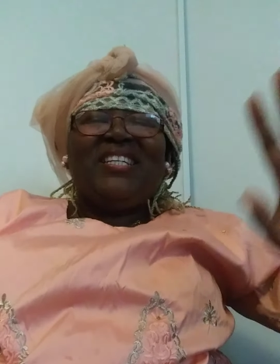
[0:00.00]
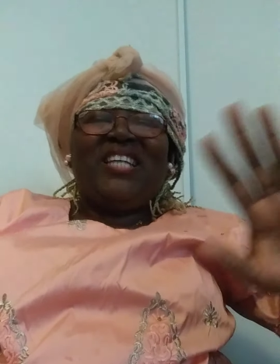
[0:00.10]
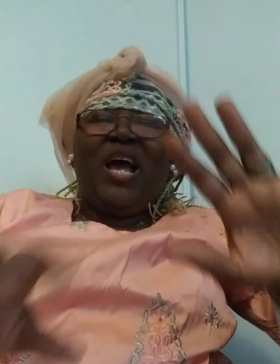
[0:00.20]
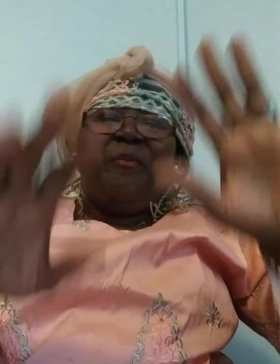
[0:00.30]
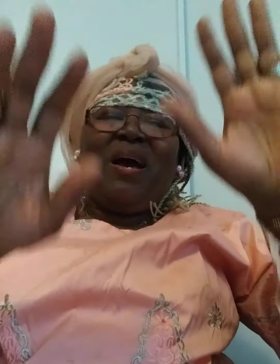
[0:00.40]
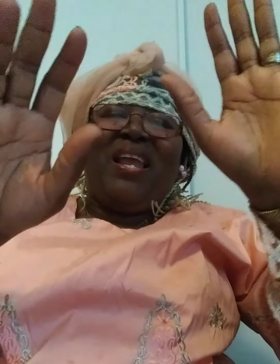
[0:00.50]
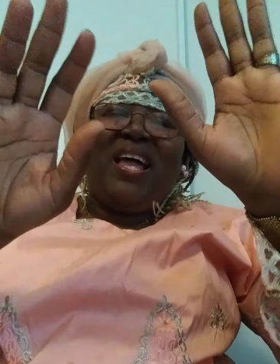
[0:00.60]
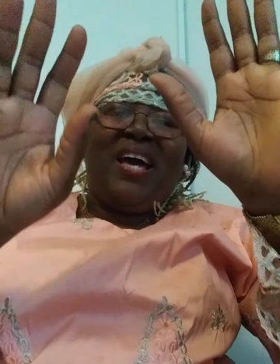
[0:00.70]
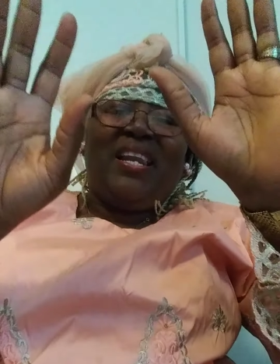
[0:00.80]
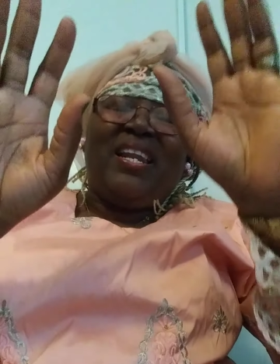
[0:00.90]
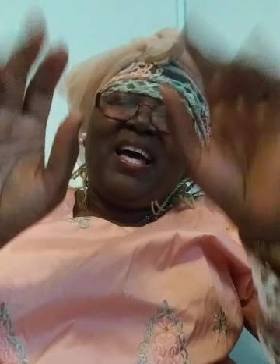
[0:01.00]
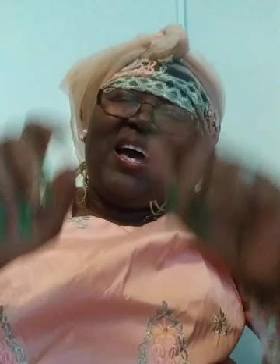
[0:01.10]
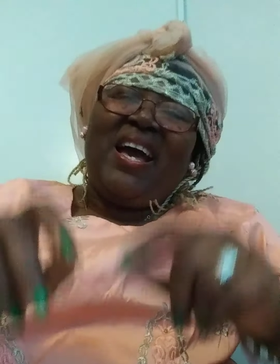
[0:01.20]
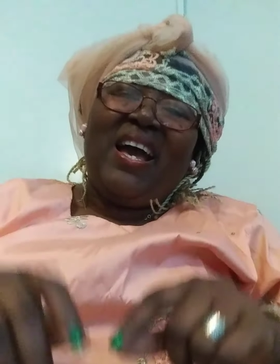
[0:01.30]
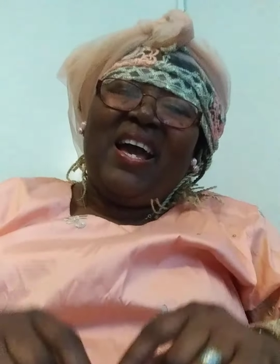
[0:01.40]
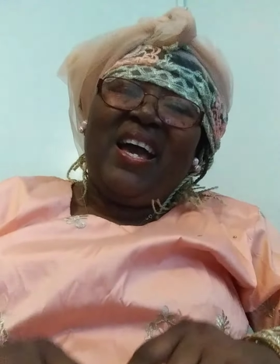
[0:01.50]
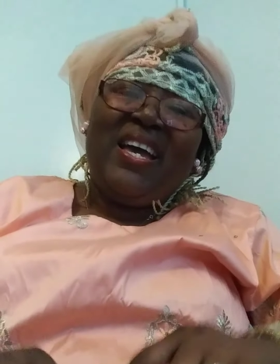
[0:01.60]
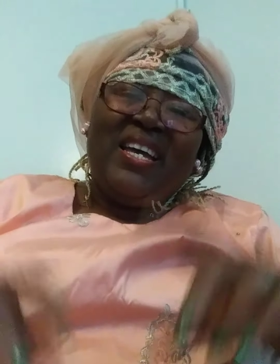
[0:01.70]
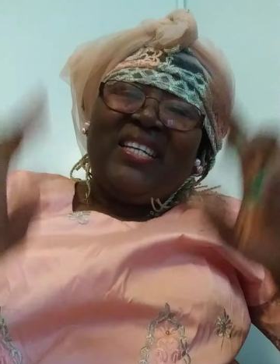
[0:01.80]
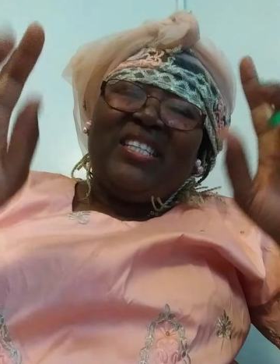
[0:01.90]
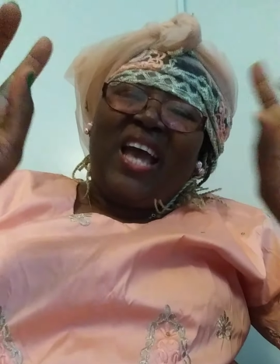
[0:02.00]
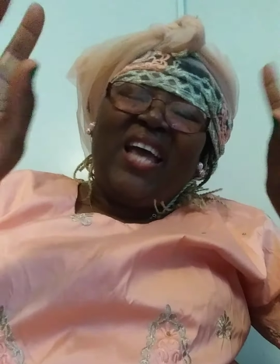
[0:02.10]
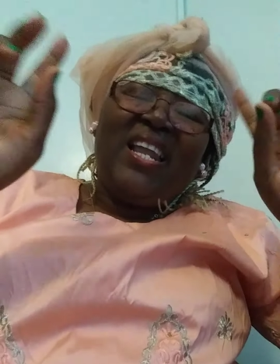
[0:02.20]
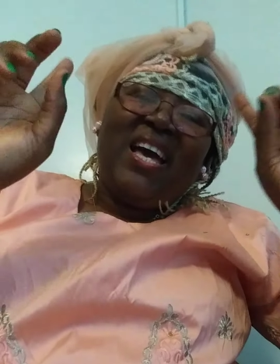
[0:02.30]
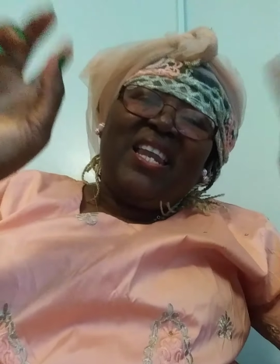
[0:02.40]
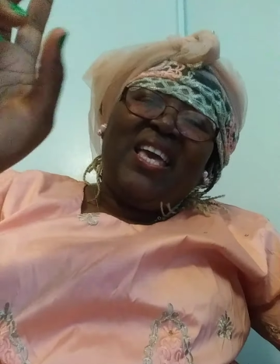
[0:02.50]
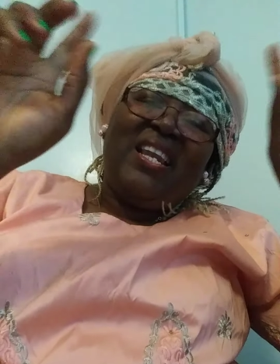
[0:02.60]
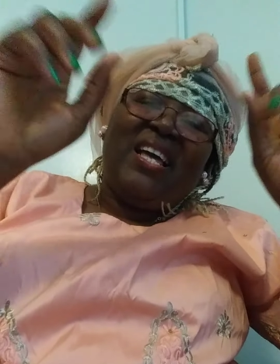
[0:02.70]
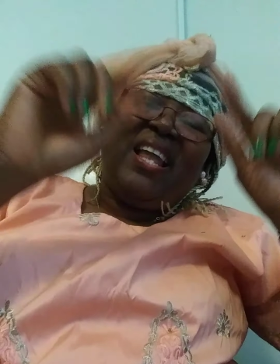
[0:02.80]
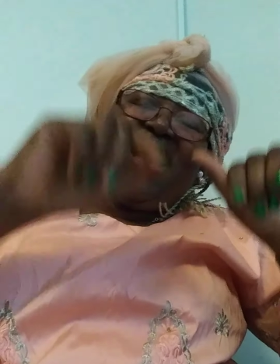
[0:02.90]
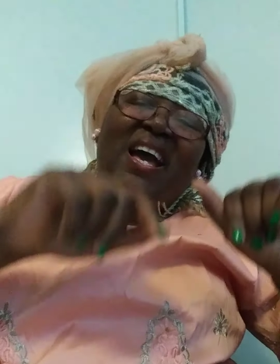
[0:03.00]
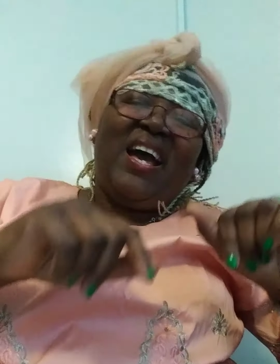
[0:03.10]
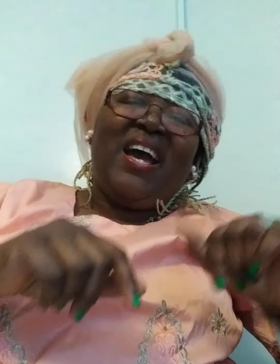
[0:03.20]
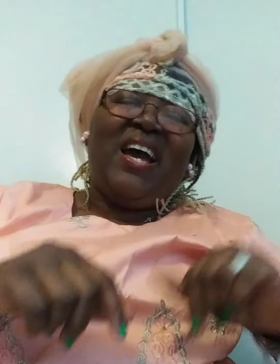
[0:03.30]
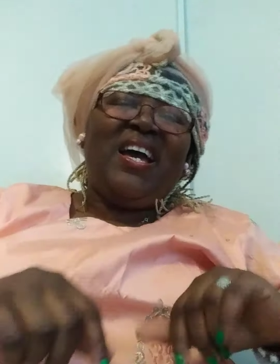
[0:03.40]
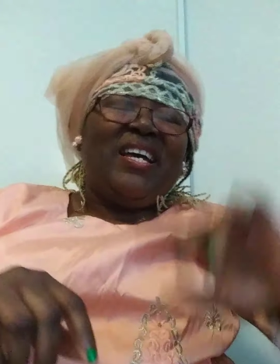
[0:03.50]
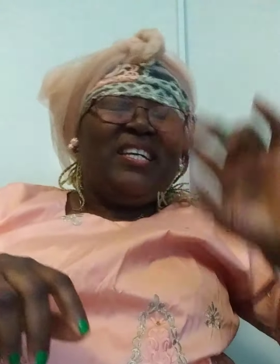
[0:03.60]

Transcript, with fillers: Shama la la la, Shanani la la,